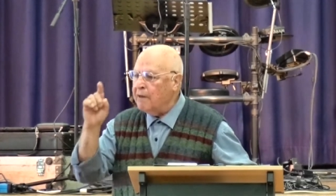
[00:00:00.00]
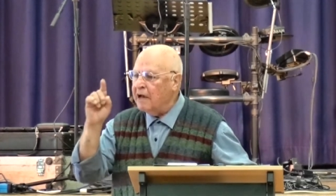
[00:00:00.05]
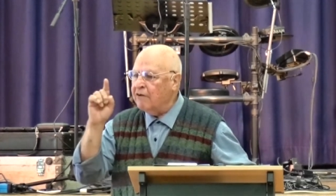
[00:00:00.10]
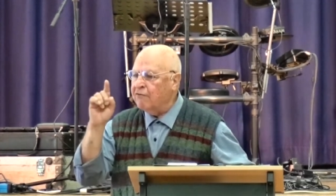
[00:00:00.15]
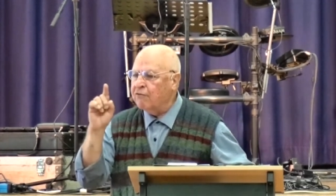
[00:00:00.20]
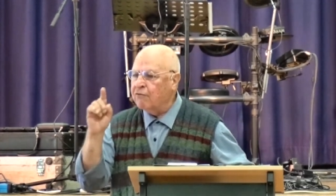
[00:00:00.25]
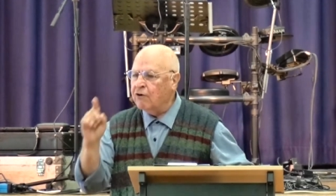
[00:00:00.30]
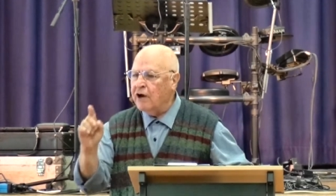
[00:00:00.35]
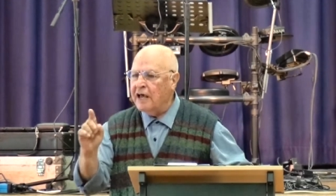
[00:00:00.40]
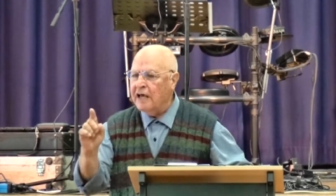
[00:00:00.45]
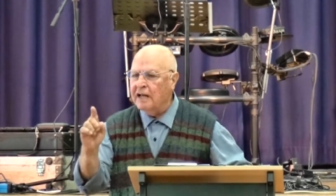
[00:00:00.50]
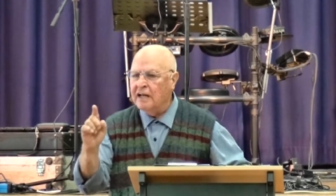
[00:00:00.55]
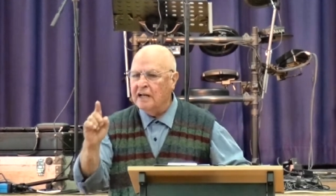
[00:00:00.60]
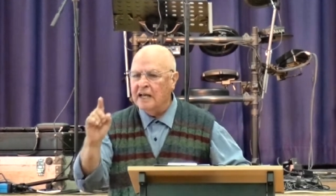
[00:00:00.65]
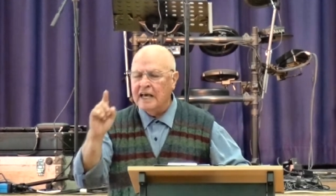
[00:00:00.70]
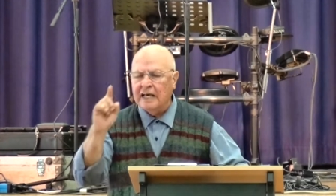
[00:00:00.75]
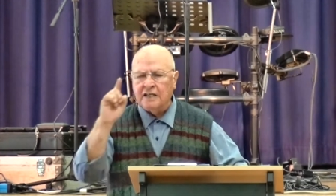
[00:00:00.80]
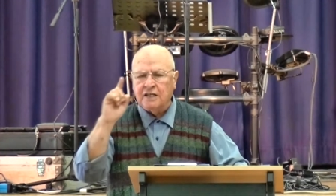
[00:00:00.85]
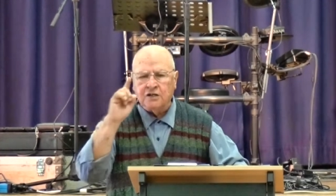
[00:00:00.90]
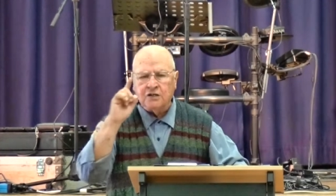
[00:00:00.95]
My friend,
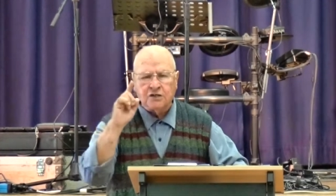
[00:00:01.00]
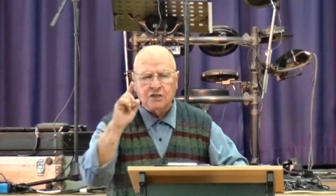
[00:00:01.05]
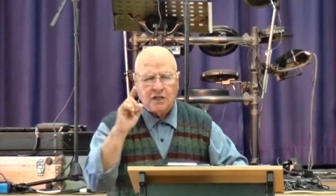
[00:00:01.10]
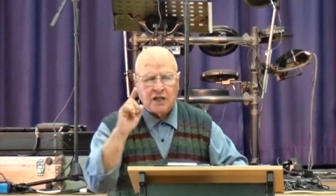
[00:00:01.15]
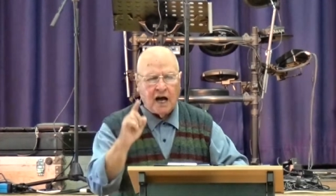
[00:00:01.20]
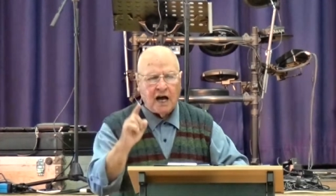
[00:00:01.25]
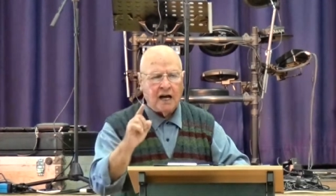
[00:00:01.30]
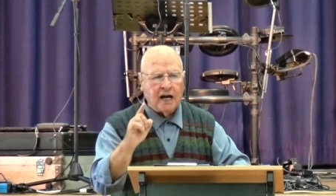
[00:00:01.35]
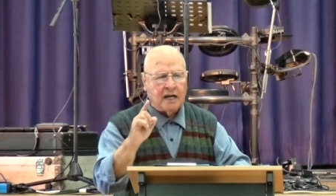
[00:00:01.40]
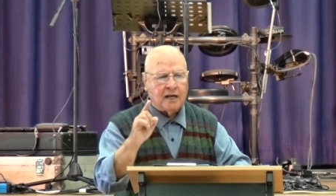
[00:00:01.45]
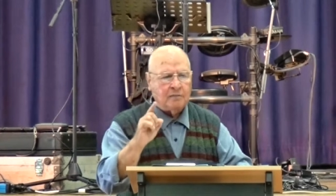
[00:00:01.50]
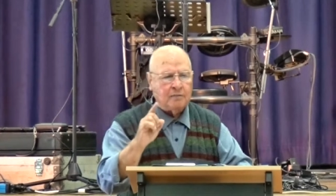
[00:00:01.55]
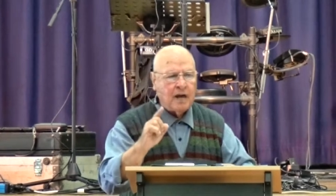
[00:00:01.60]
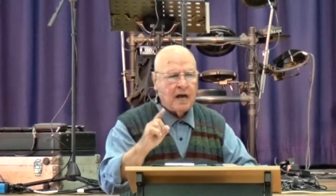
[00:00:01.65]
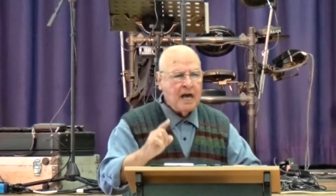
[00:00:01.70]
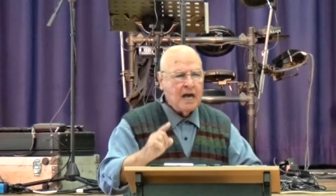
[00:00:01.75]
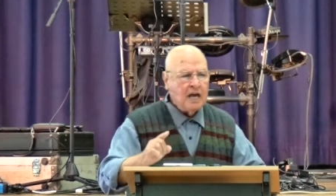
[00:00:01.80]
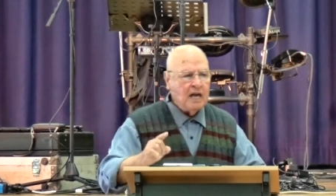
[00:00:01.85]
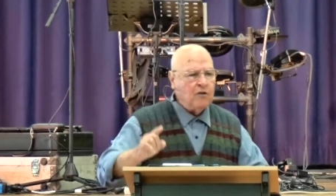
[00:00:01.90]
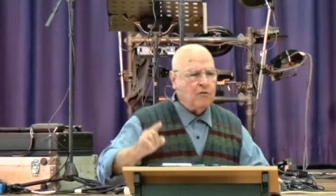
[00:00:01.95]
it is time,
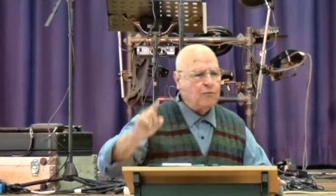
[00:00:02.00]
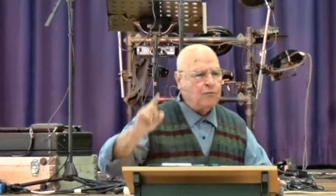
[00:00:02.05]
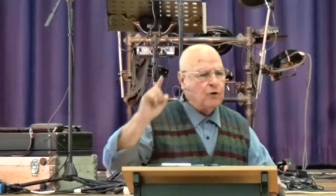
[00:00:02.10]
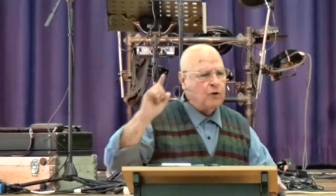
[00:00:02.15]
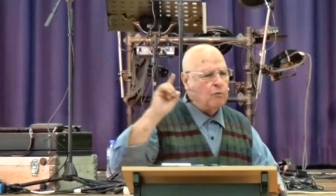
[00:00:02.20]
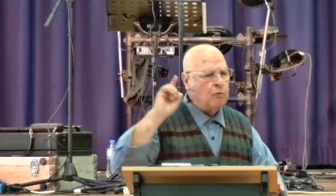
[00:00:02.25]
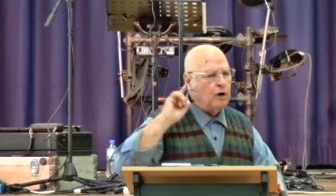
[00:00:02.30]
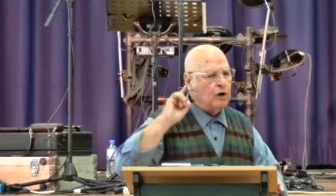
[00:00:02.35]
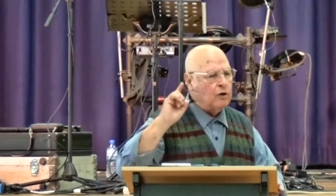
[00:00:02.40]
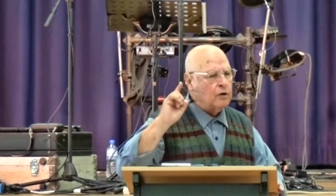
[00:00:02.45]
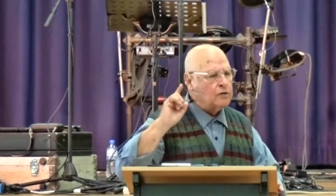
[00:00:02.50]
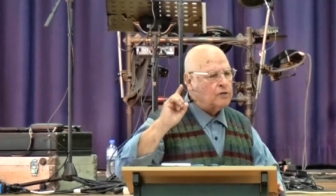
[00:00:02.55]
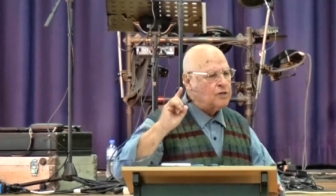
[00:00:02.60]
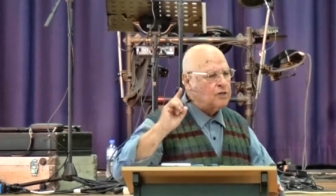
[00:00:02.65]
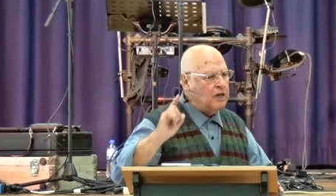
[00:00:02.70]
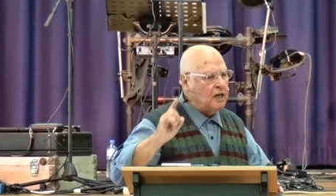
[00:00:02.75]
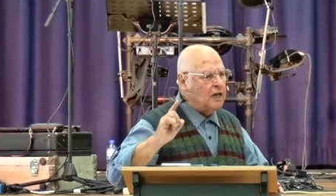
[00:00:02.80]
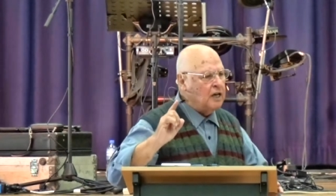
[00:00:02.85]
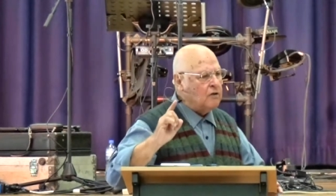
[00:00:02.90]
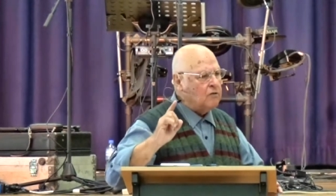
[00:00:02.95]
if we want to
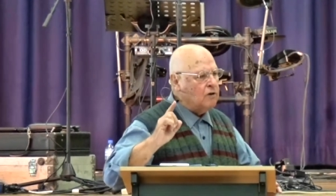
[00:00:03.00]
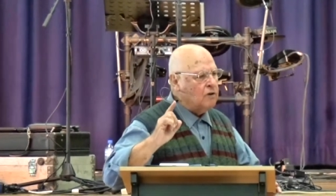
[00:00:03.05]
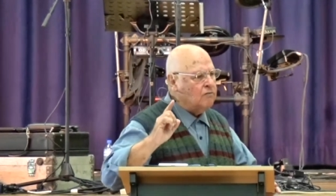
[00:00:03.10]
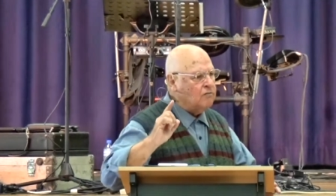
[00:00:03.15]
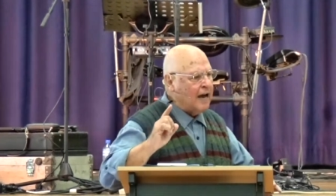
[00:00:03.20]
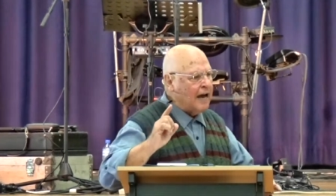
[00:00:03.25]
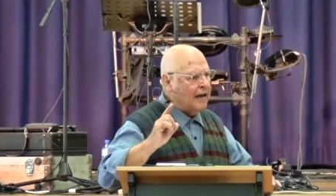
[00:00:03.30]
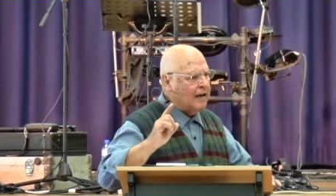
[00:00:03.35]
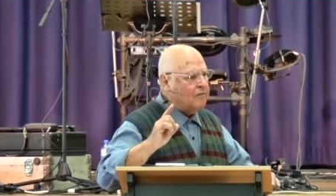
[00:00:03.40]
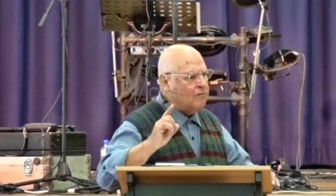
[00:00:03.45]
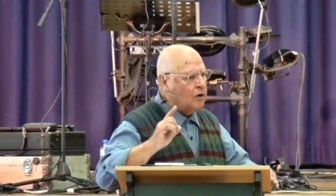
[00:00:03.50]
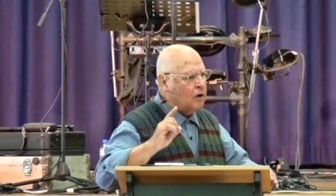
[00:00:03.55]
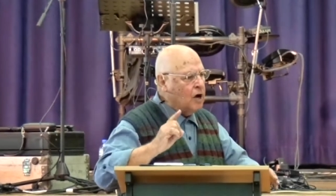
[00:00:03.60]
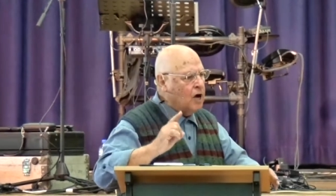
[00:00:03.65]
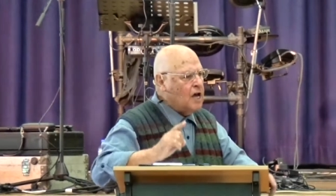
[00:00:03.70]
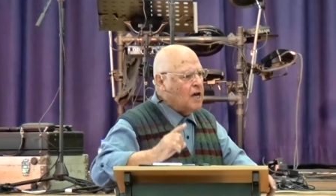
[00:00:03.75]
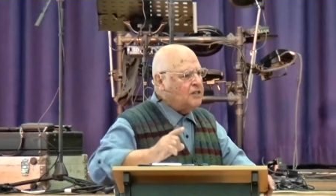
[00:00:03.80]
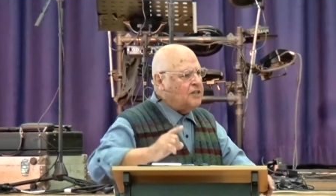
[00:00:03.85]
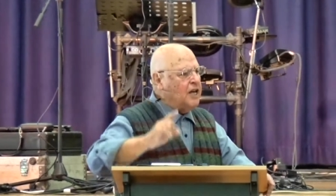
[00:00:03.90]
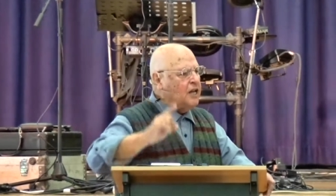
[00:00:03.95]
see a revival,
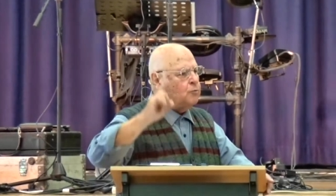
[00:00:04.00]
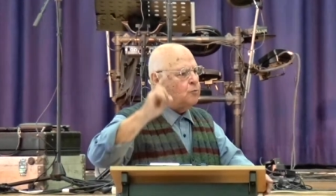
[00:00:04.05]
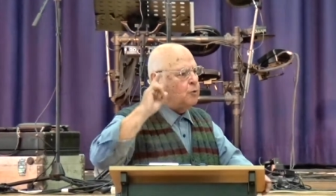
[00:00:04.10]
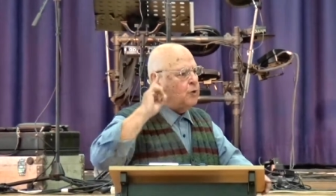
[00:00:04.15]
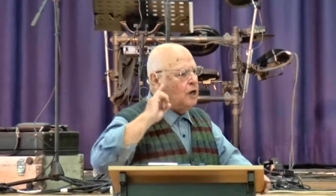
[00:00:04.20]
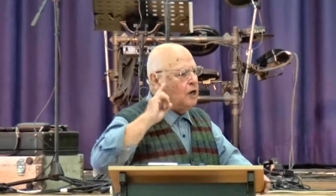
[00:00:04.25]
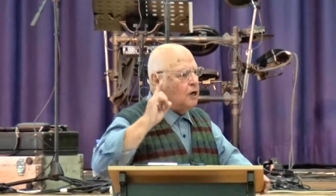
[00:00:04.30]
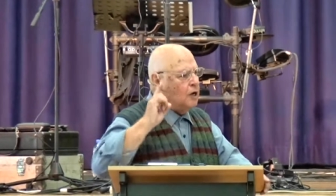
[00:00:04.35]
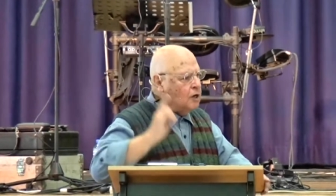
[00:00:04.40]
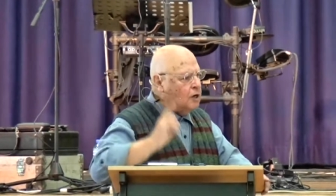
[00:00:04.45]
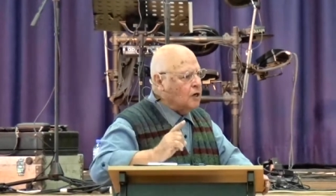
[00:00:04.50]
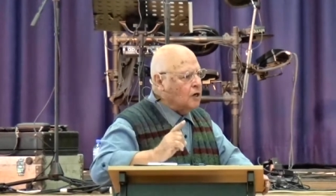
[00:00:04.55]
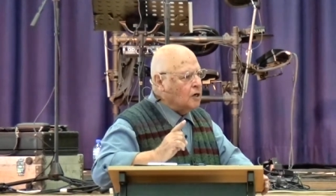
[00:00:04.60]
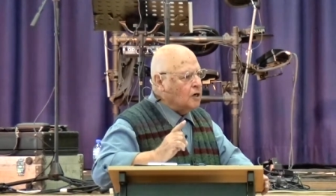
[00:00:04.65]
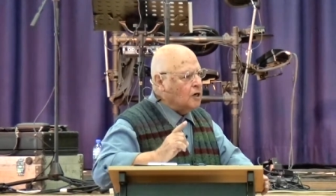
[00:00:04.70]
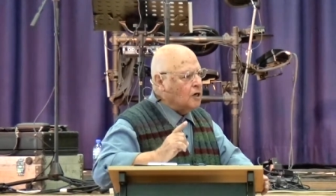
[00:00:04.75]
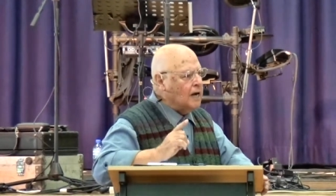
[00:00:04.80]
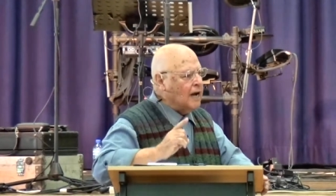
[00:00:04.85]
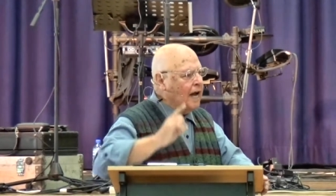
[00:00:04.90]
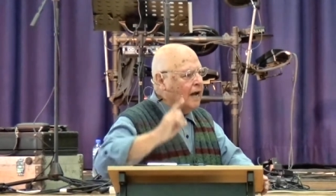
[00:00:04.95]
that we
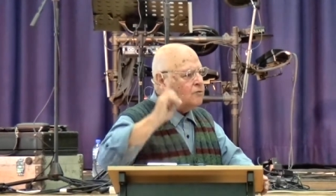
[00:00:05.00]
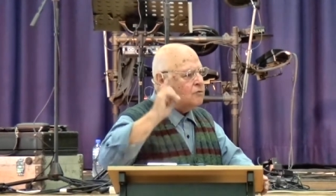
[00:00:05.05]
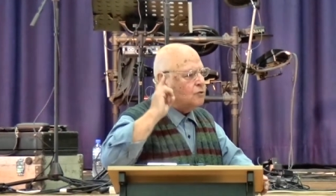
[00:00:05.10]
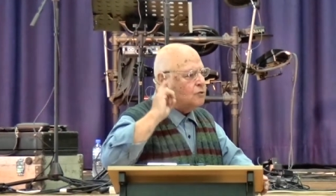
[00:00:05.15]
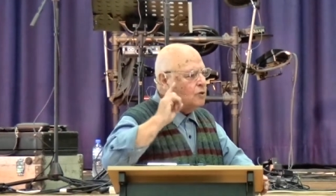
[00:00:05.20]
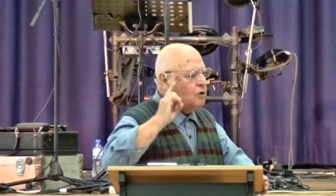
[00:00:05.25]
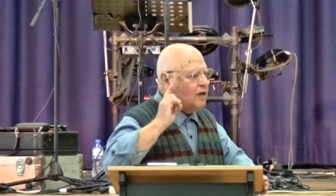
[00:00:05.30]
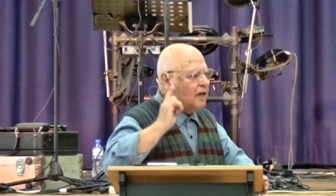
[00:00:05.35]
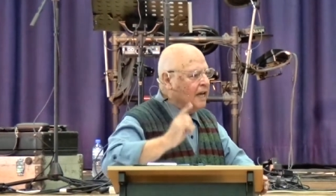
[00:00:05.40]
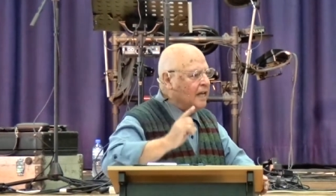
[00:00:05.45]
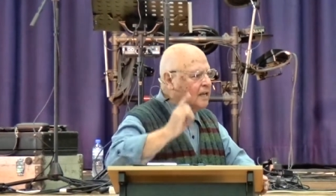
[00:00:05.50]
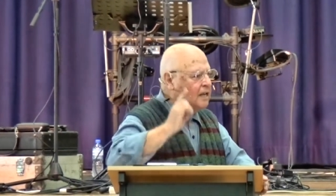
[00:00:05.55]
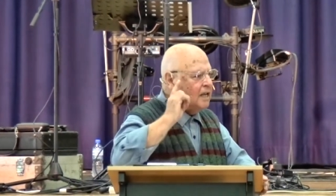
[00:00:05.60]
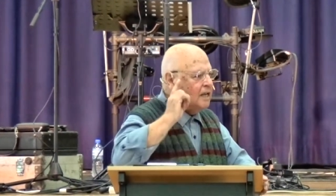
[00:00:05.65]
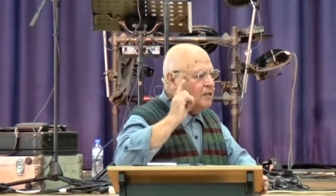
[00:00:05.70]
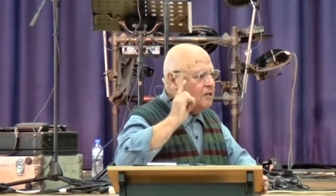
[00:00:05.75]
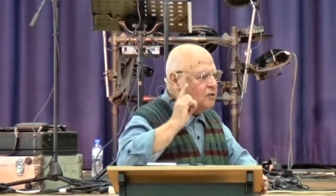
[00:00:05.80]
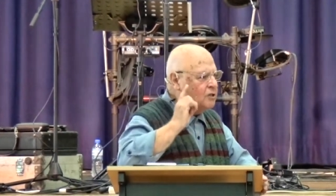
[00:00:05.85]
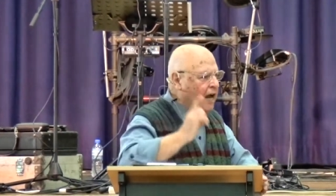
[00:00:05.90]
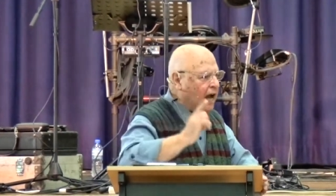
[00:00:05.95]
learn how to get
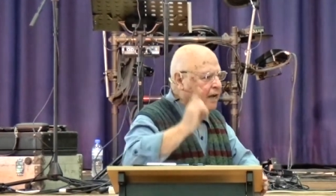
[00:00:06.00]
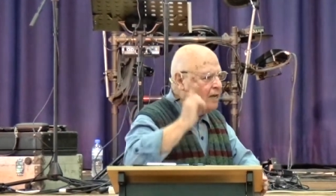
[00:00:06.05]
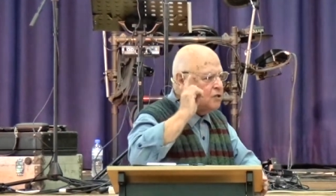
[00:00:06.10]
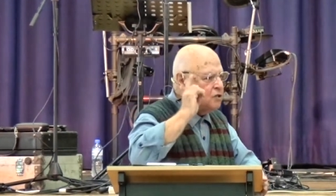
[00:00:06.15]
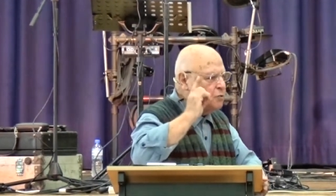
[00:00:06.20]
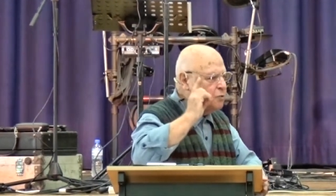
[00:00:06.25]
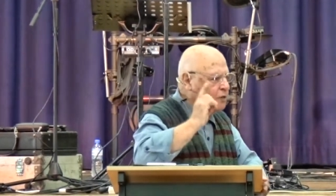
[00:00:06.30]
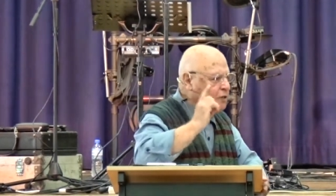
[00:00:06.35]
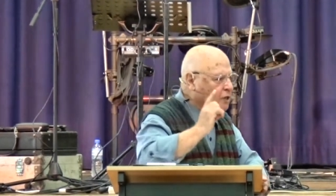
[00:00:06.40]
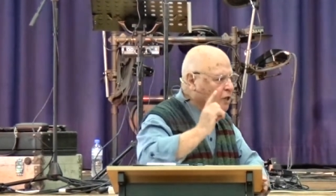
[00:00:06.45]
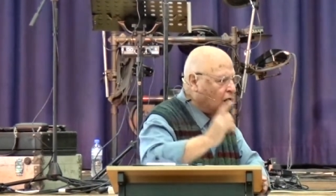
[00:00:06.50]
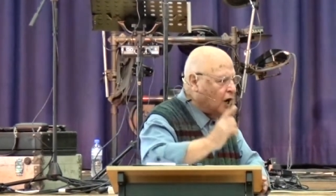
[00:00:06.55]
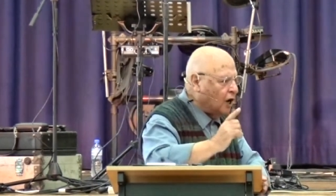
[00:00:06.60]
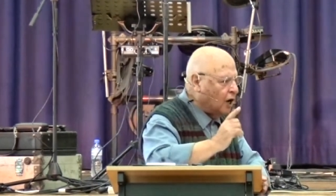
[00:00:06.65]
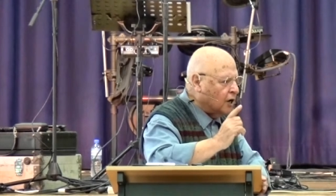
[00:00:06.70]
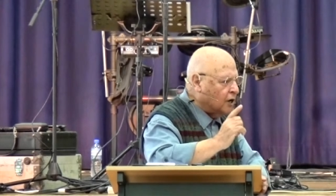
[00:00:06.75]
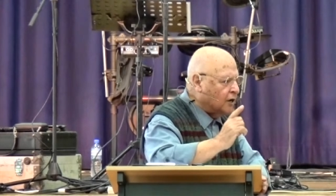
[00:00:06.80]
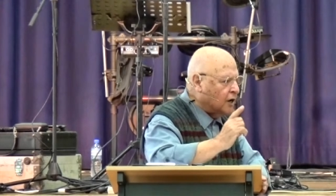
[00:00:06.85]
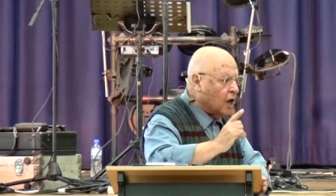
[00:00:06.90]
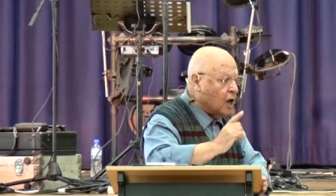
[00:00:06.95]
in touch with
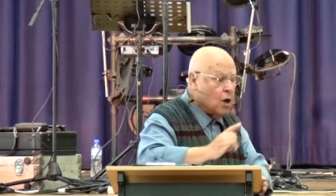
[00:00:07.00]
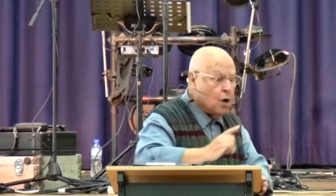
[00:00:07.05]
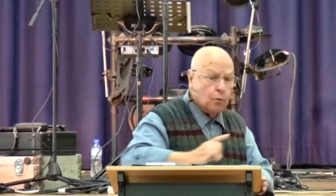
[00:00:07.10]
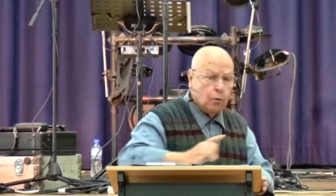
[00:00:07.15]
God.